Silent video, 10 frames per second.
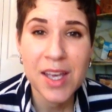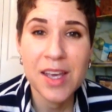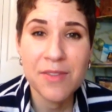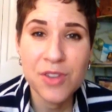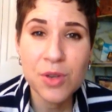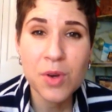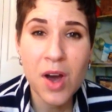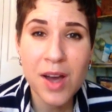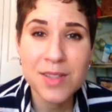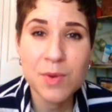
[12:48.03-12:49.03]
If you
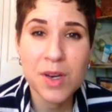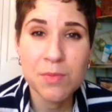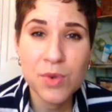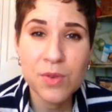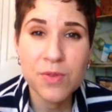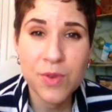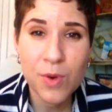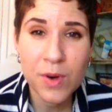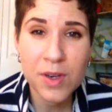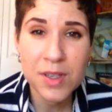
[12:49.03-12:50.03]
guys want to move
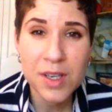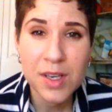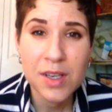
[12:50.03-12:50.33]
forward,